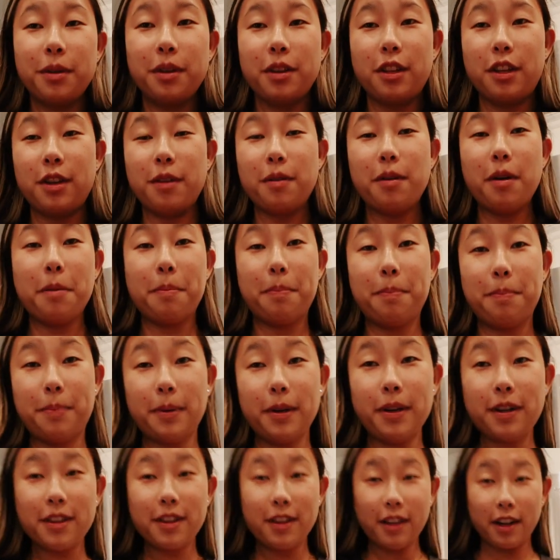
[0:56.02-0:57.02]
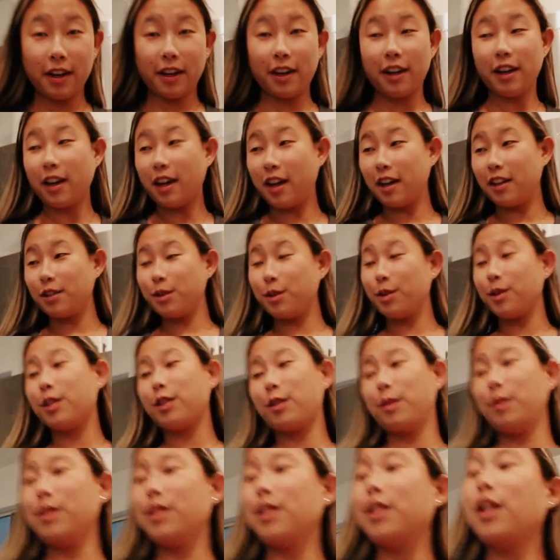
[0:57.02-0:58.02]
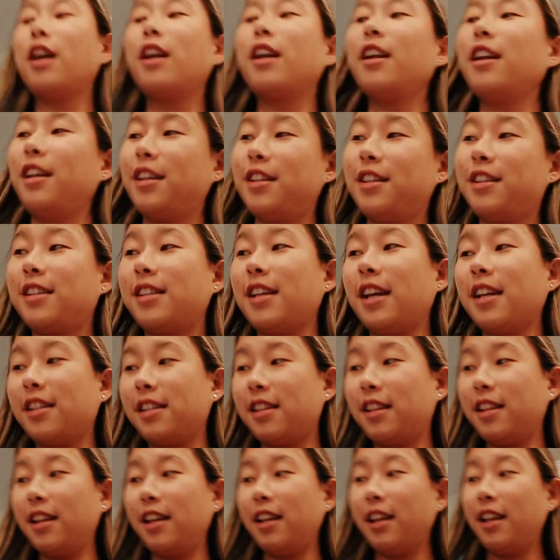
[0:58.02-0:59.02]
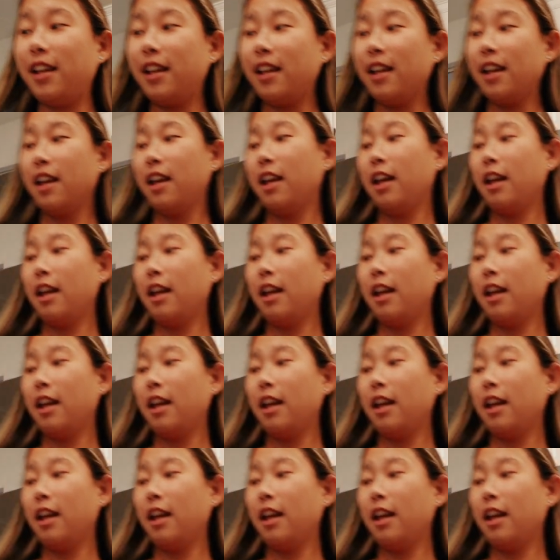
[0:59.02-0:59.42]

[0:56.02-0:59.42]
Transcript: with you a book that I got. So this one's not a necessity,